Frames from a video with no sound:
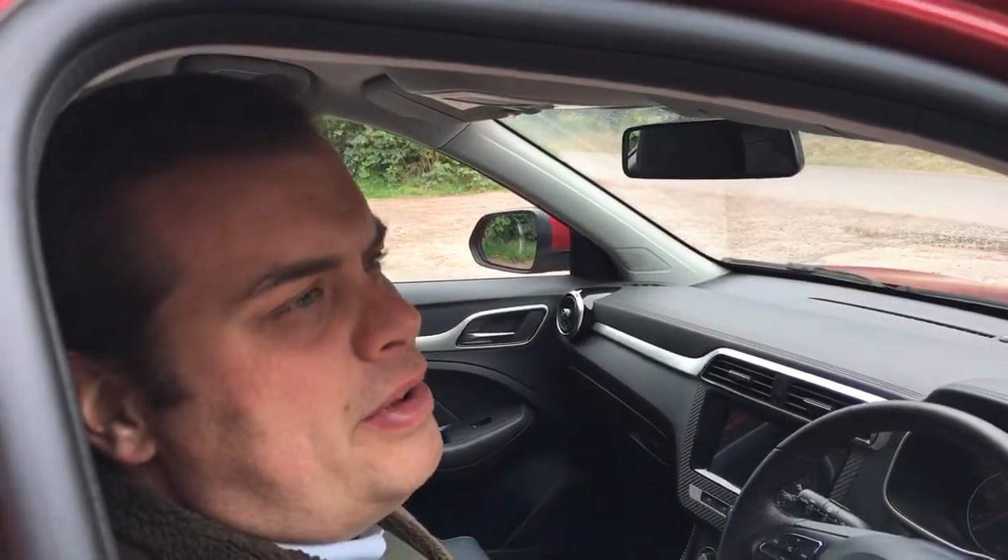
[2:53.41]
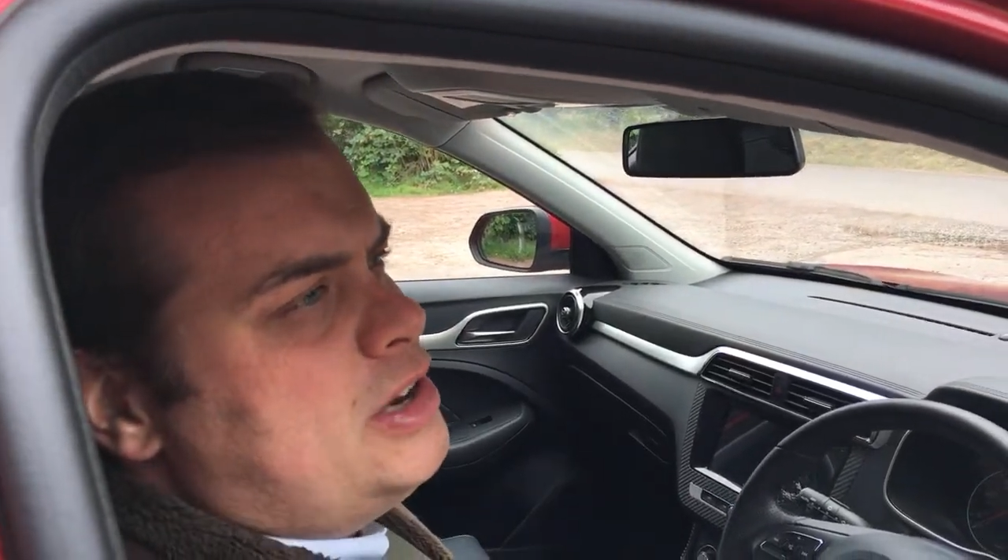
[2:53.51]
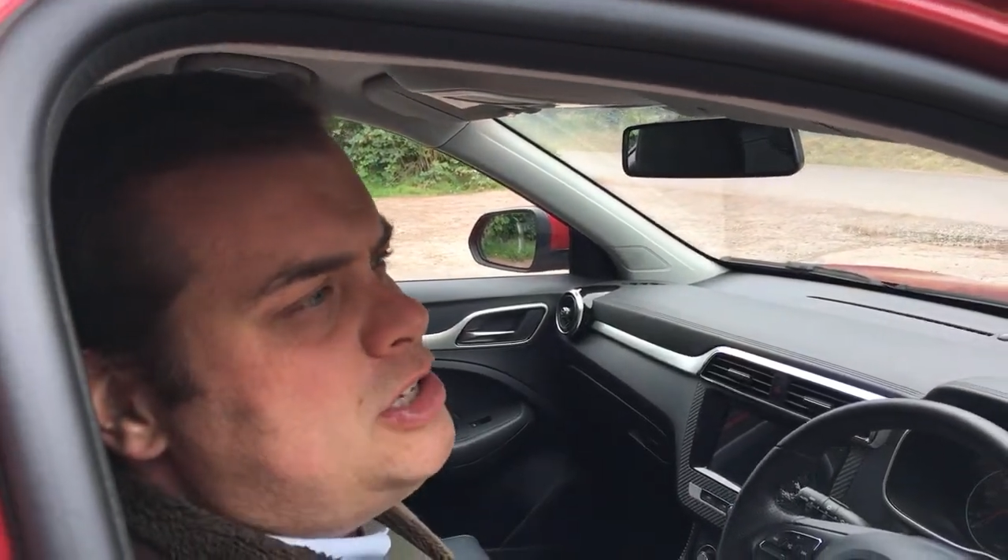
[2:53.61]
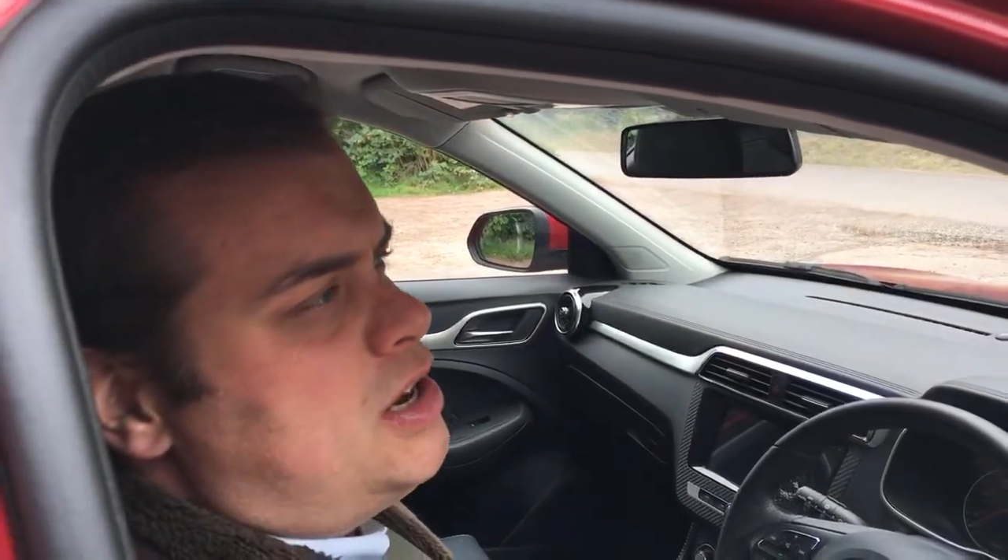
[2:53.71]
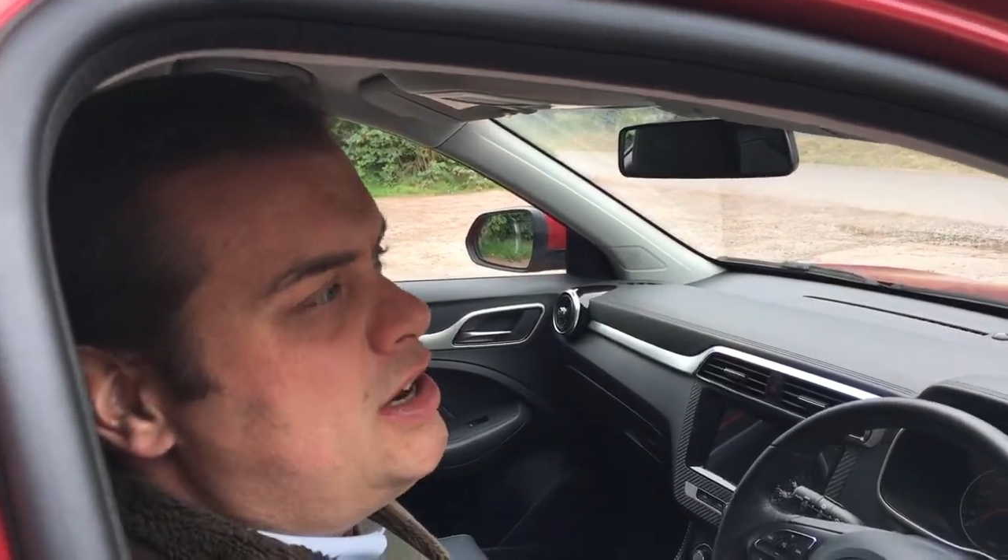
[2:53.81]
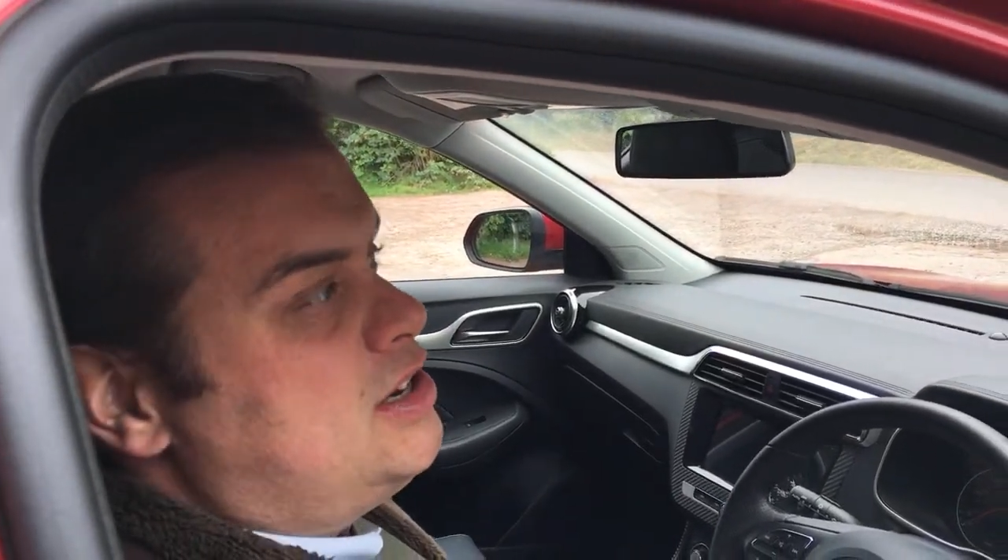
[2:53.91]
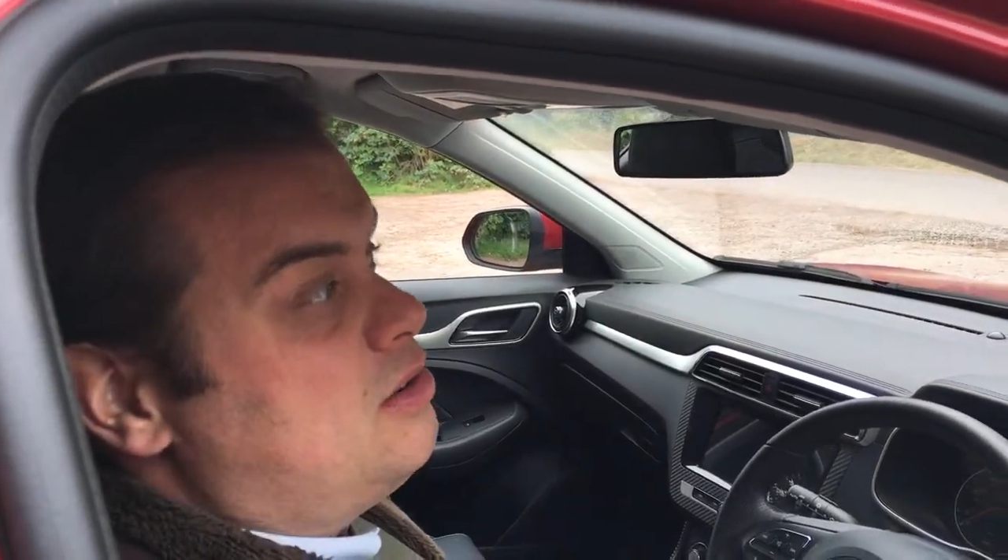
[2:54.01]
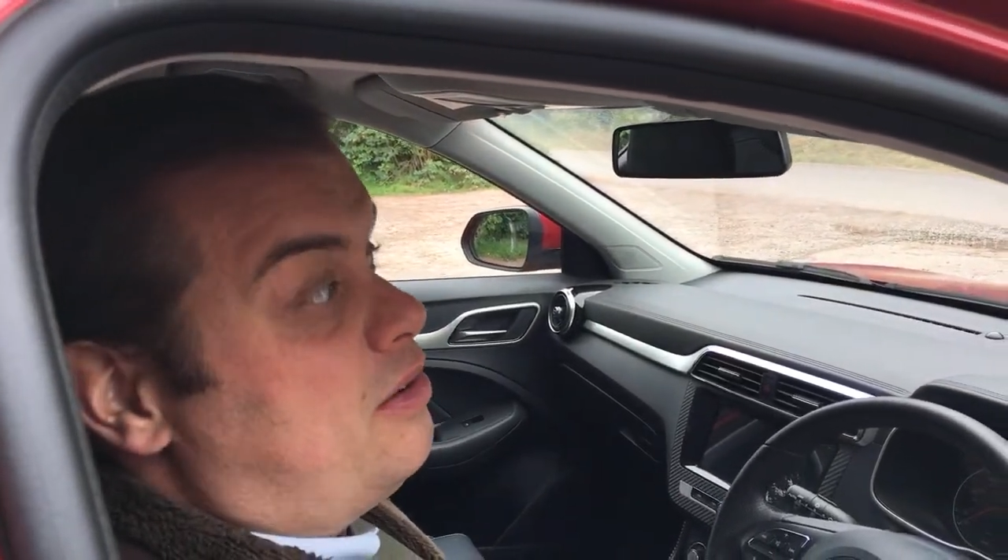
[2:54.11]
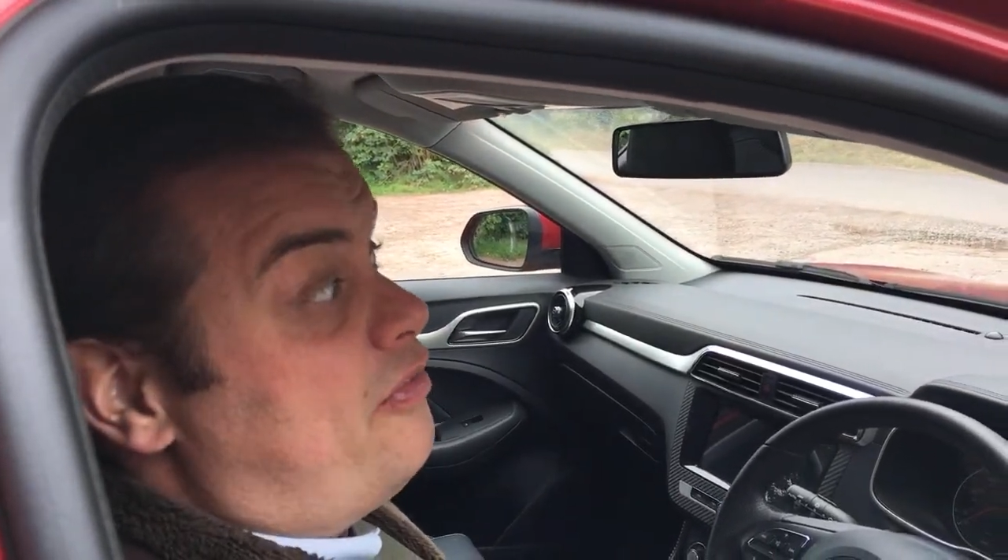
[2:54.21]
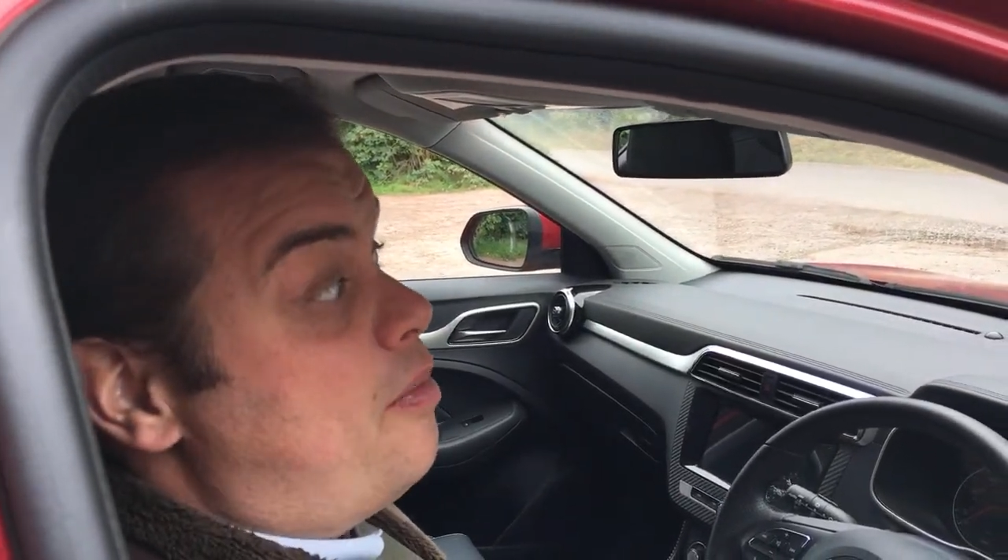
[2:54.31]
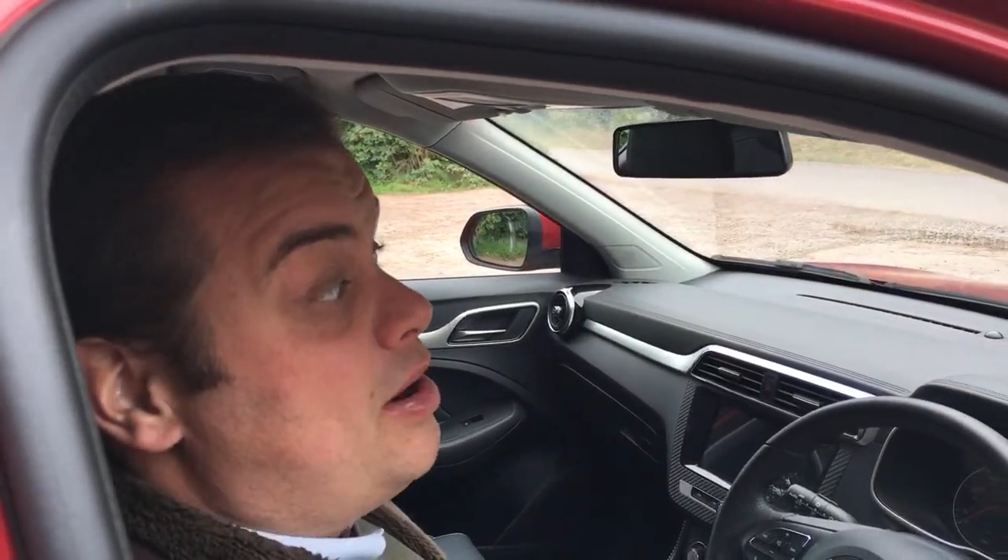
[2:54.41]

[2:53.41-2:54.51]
journey to our filming